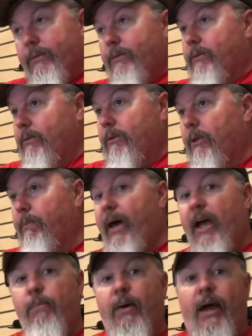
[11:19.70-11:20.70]

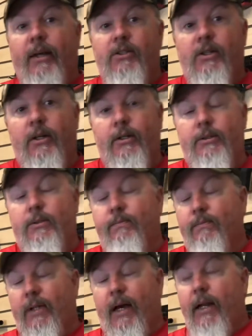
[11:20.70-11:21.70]
backpack sucks.
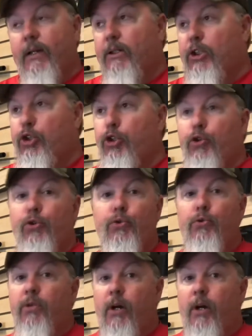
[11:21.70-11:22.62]
I do not